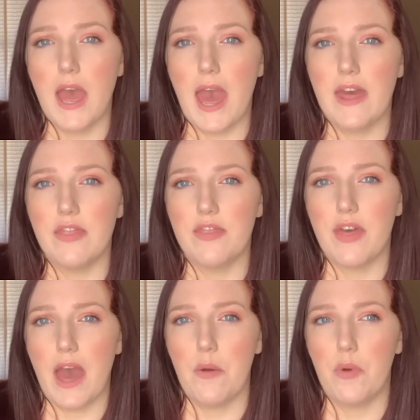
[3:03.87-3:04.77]
and
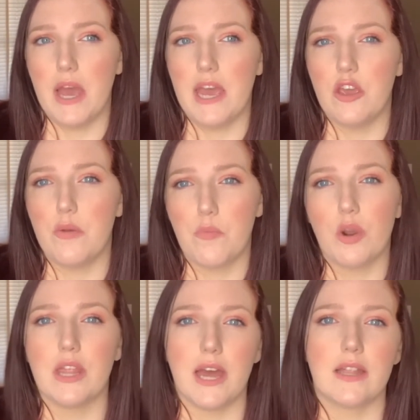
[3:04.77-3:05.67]
that way you're
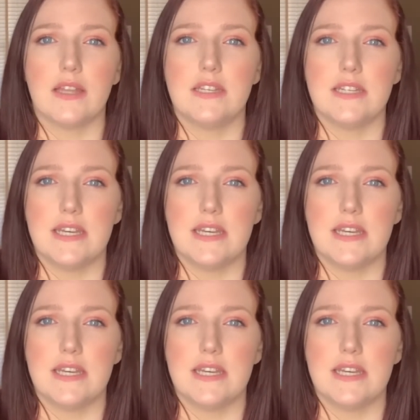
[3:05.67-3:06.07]
more likely to